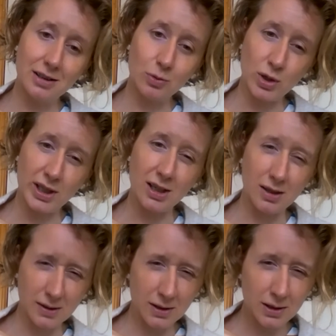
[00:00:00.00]
out where they
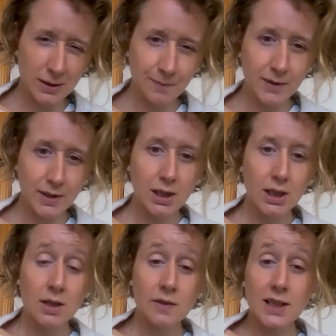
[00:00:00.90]
are now.
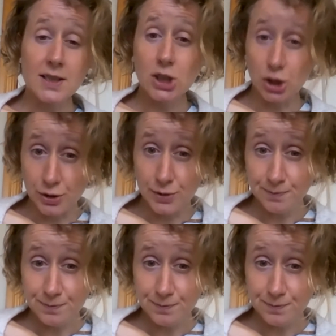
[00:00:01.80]
That's good.